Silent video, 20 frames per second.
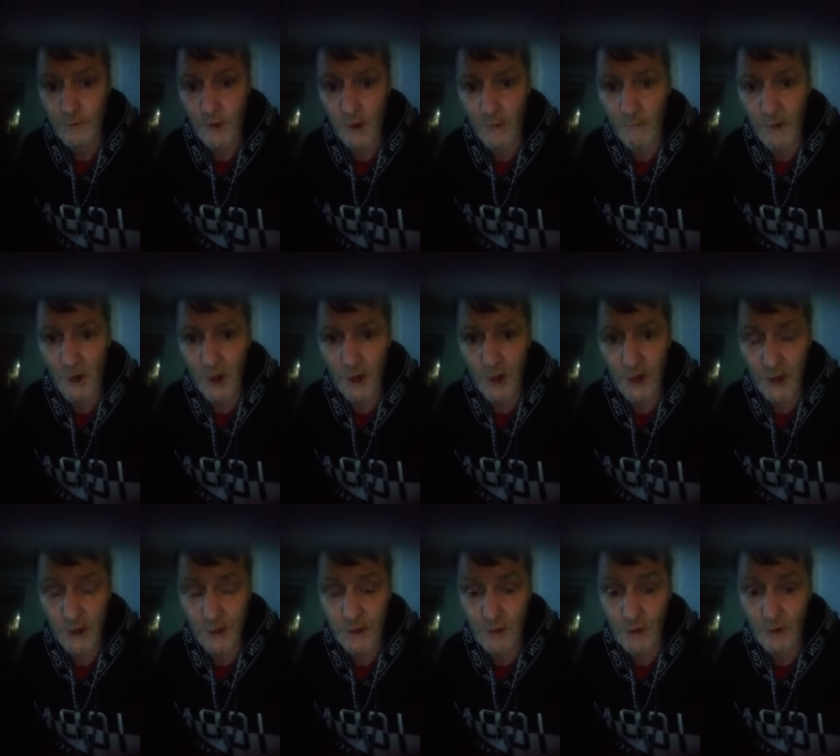I'm on
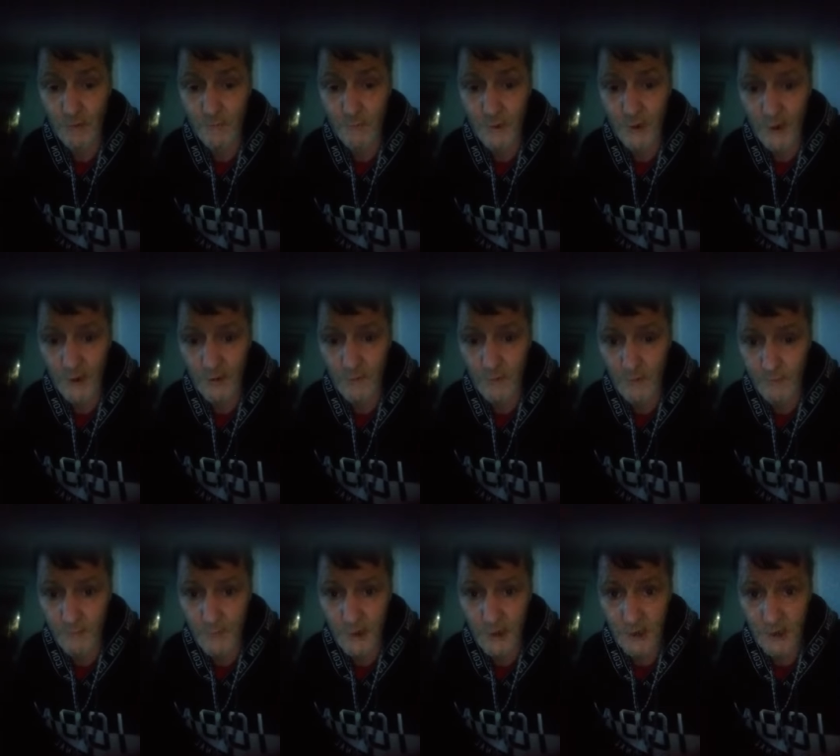here to compete with
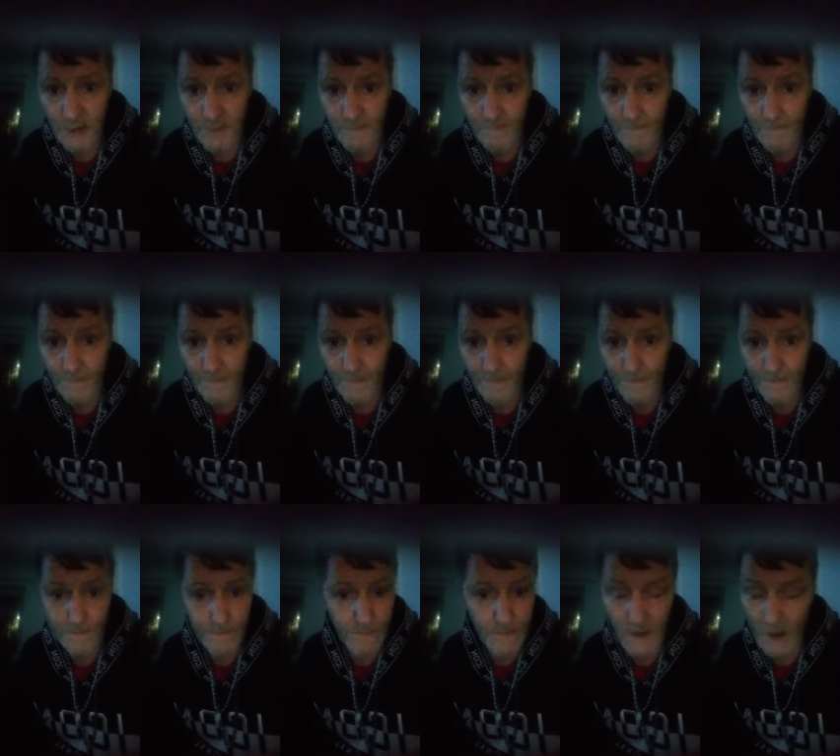me,
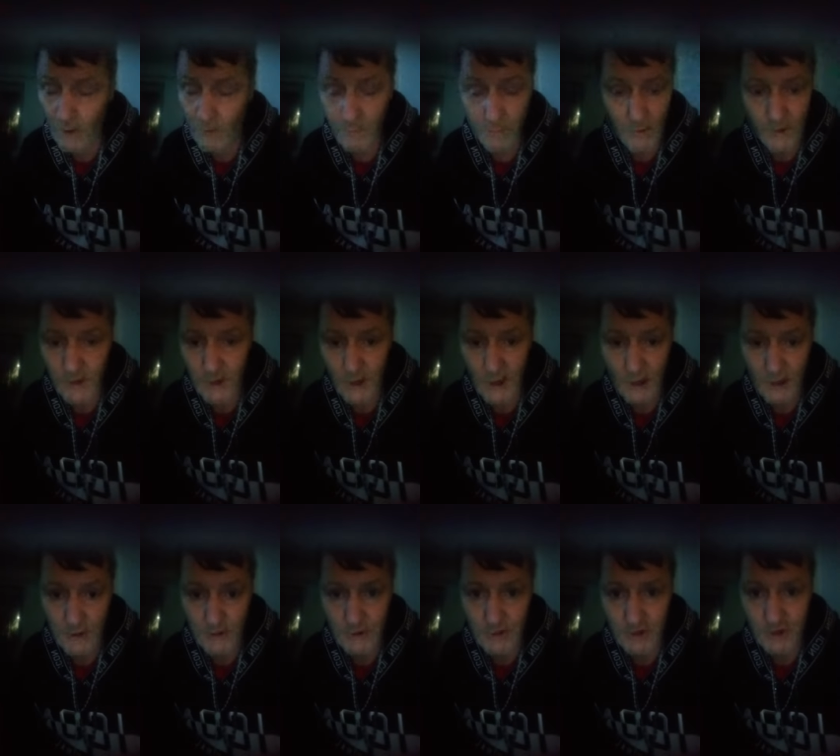nobody
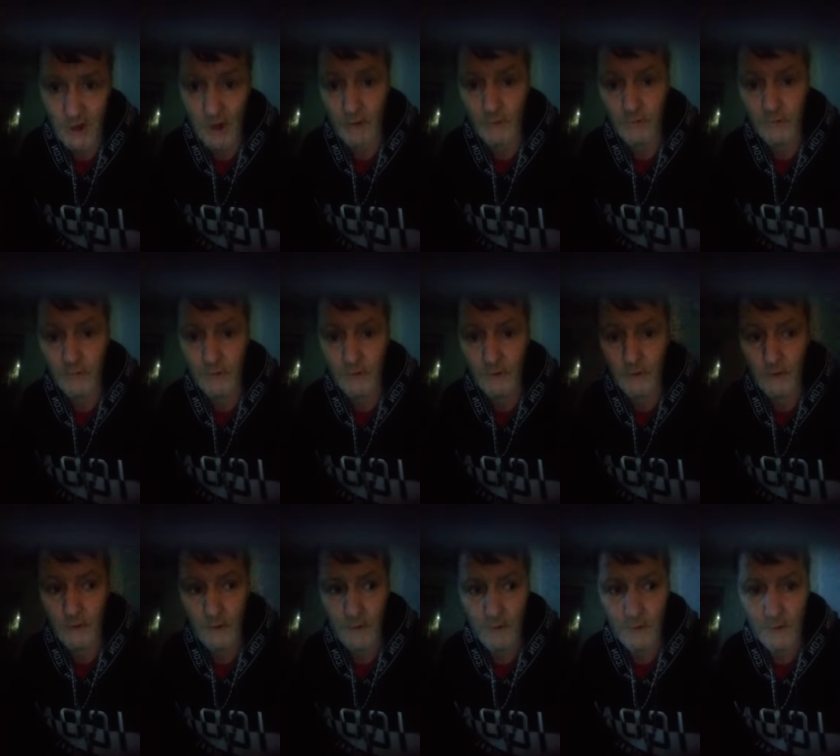else. So,
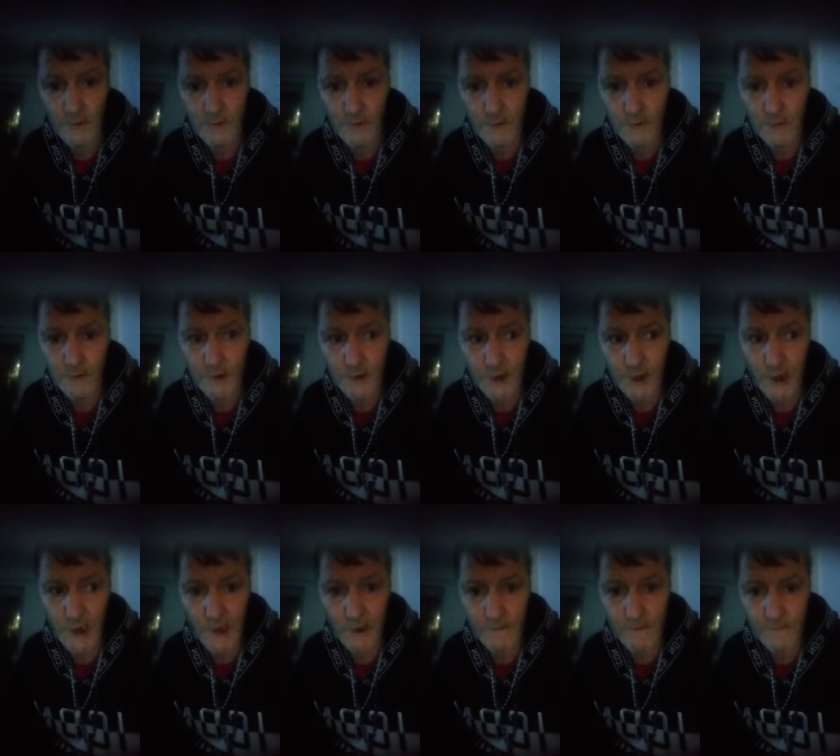
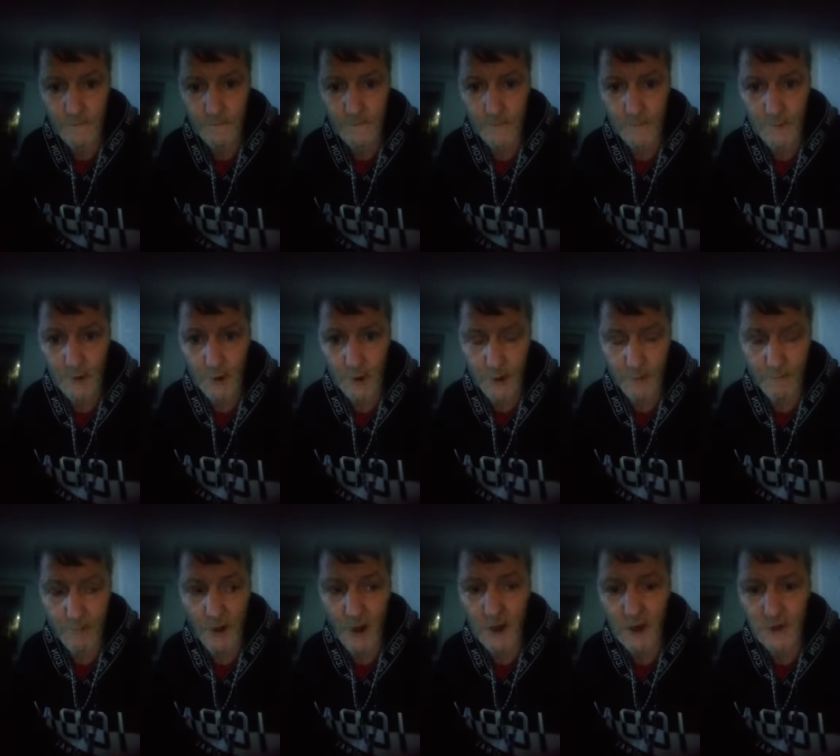yeah, I
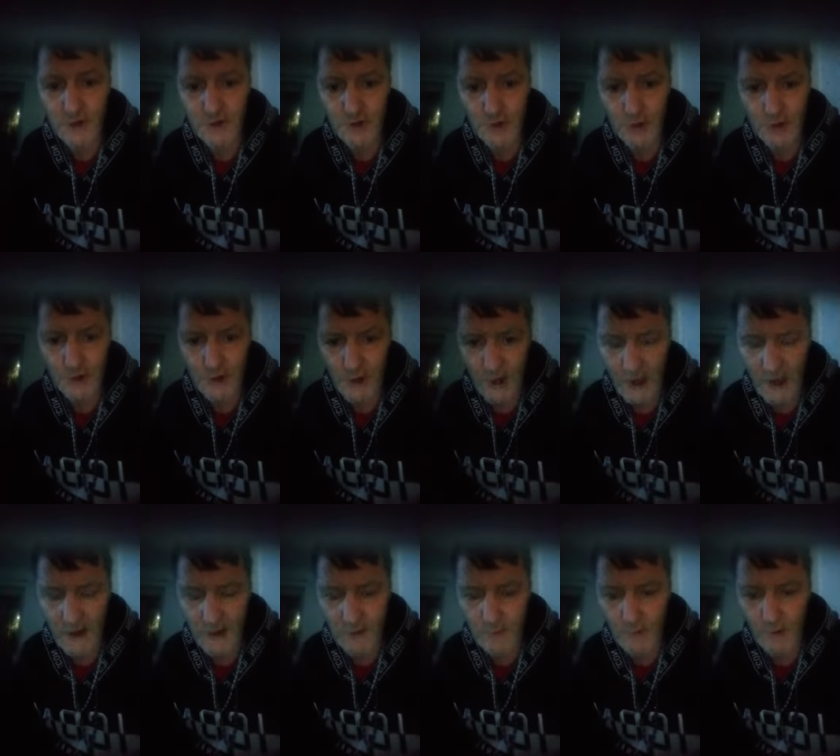apologise to
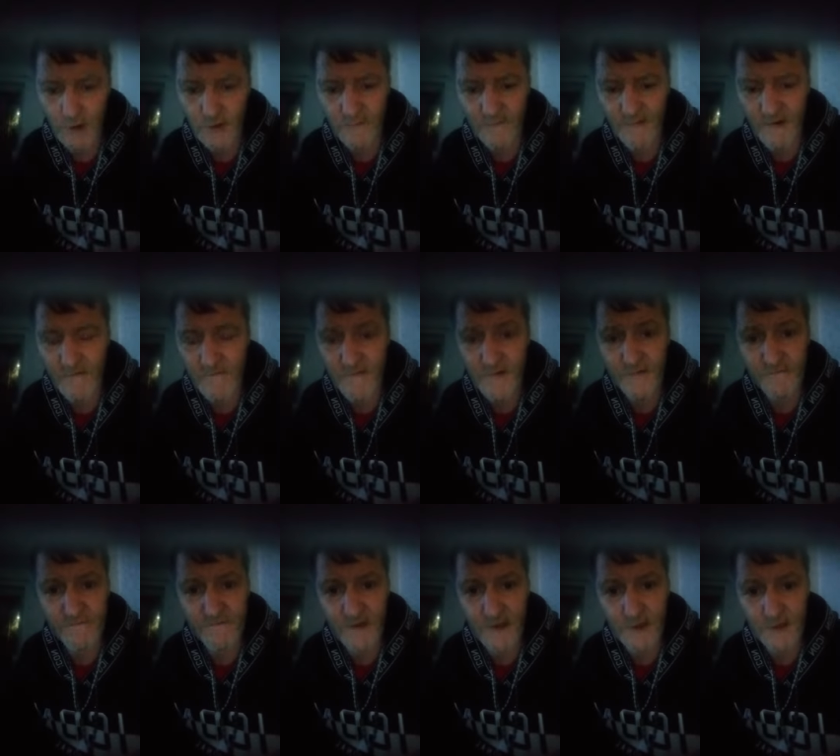anyone I've ever
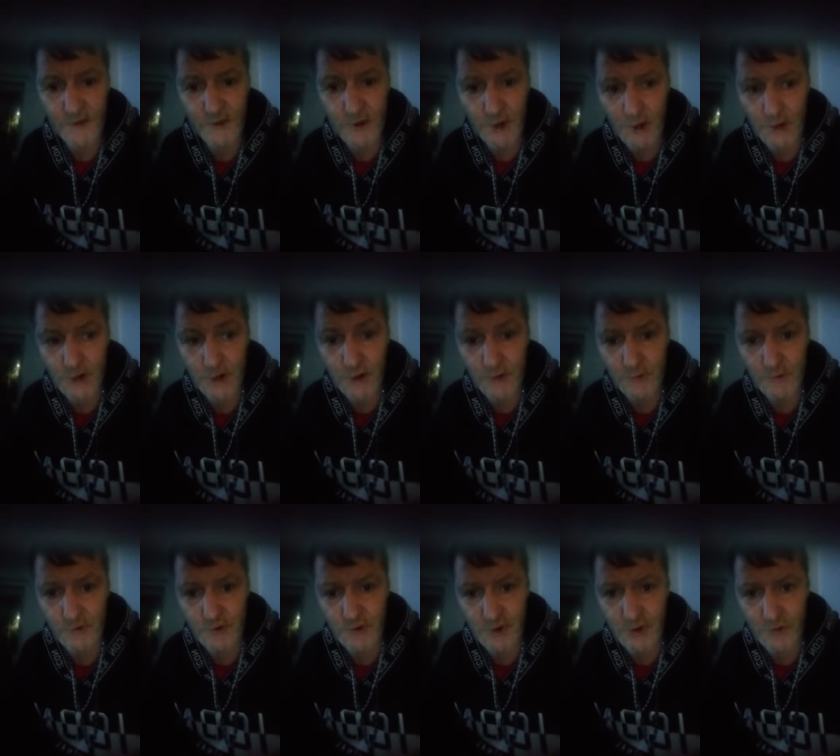offended on
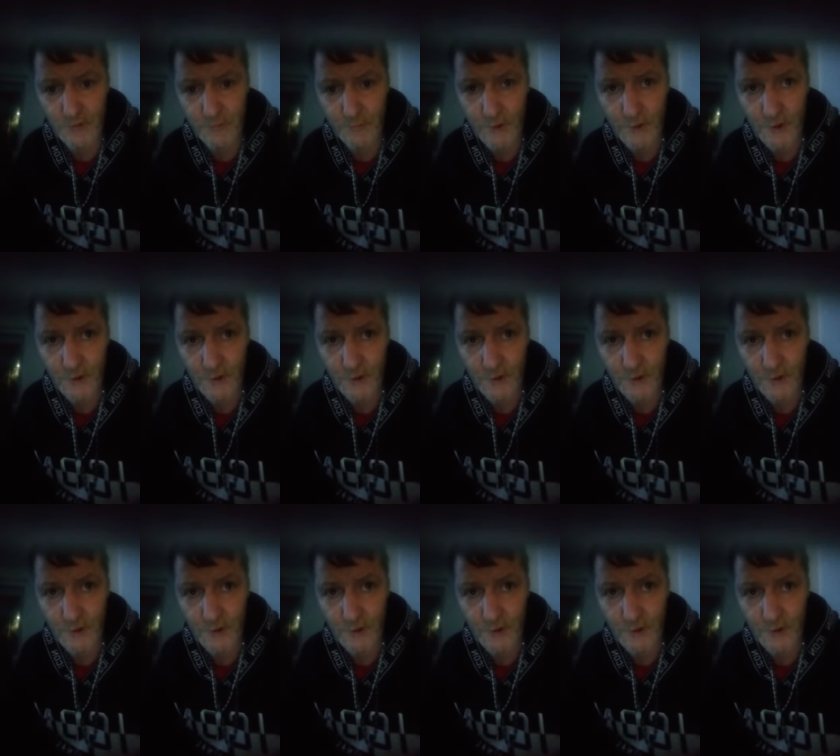YouTube.